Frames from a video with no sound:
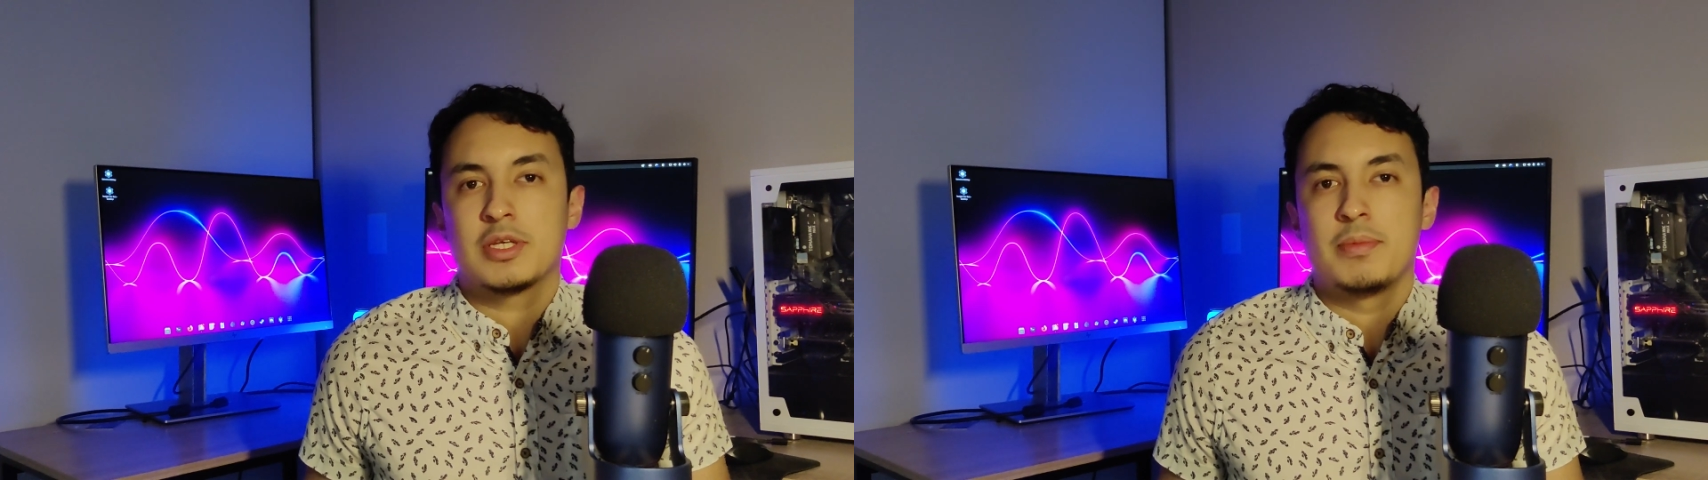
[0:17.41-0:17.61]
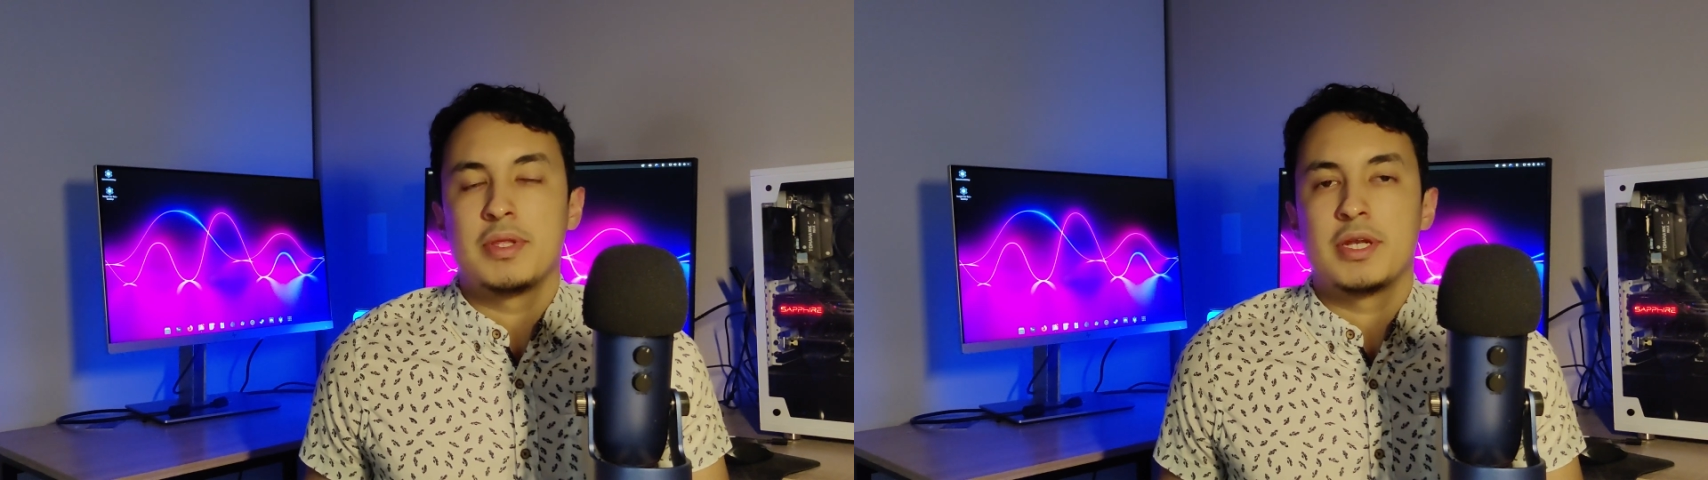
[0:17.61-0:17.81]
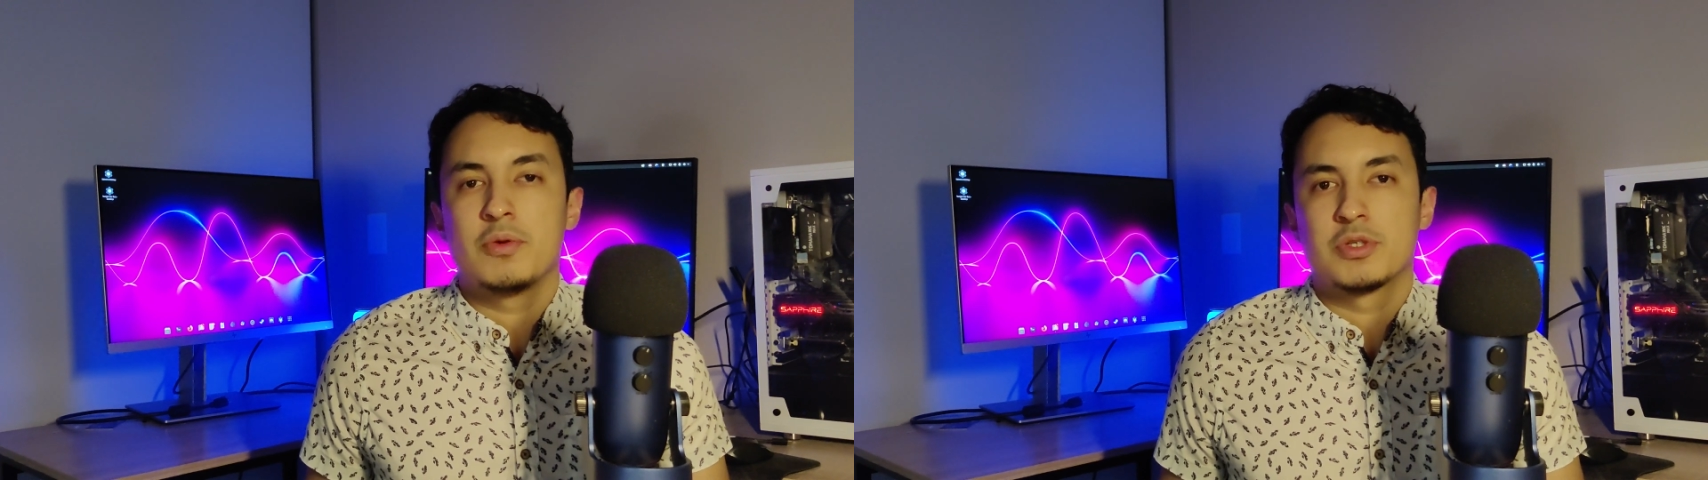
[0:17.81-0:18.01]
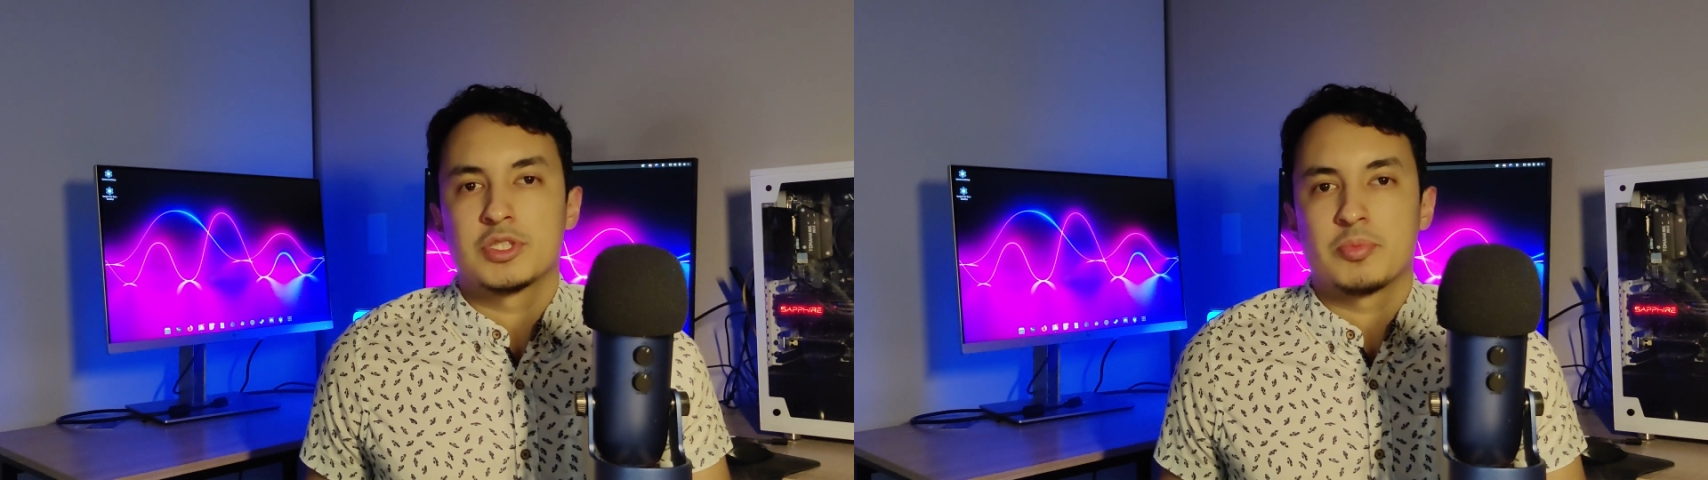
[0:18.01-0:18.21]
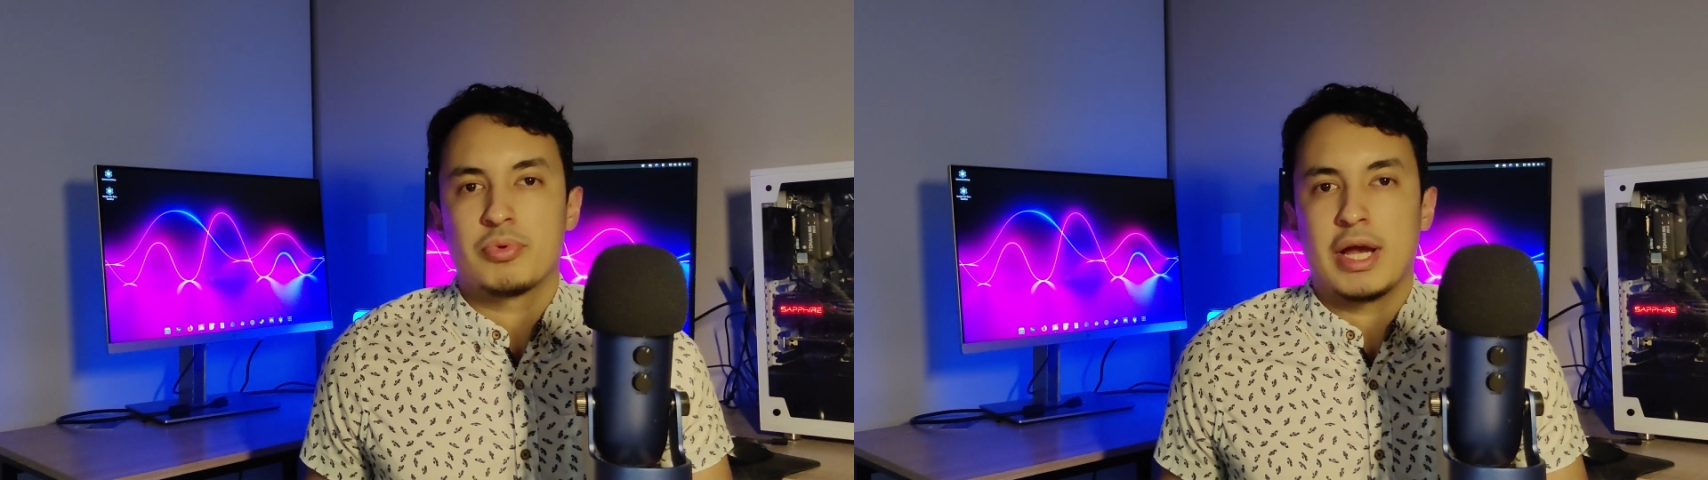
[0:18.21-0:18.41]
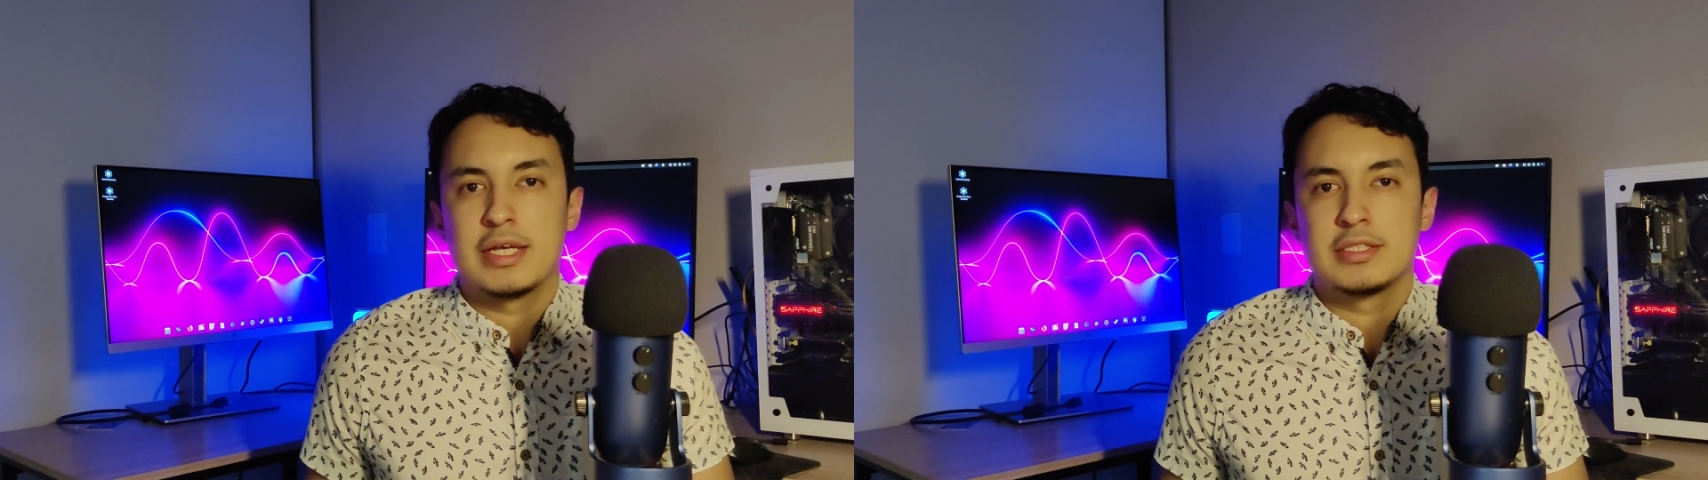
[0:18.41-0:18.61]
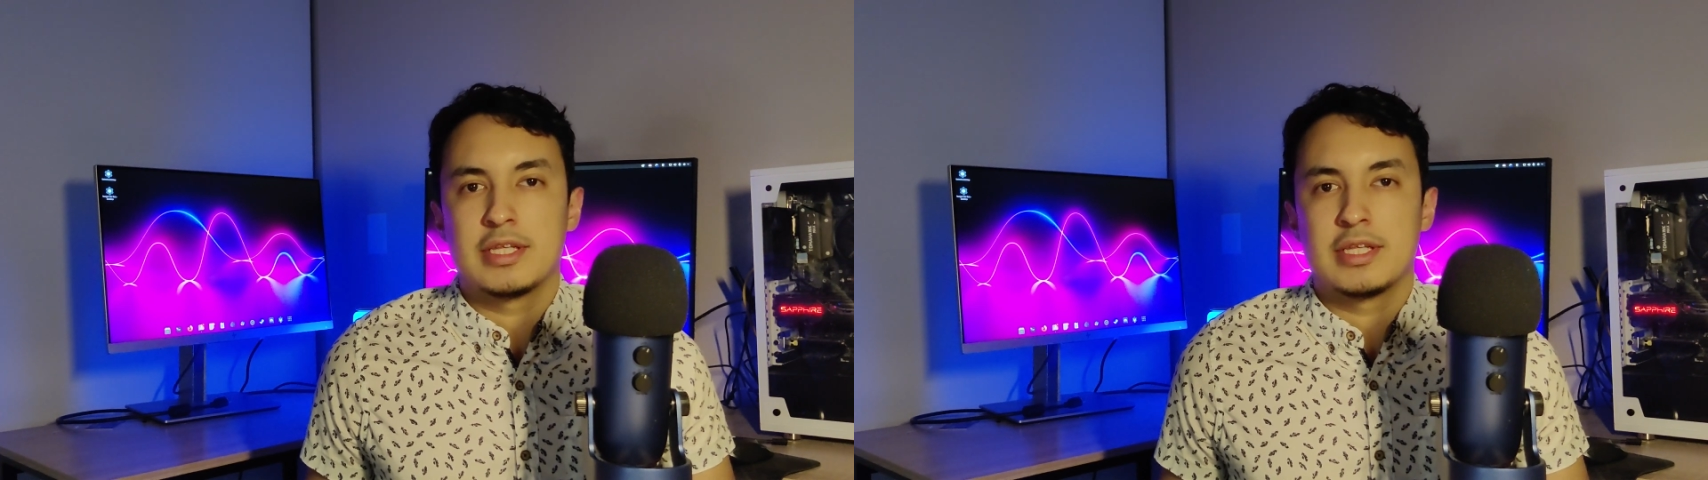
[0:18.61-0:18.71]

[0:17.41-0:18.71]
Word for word: community were surprised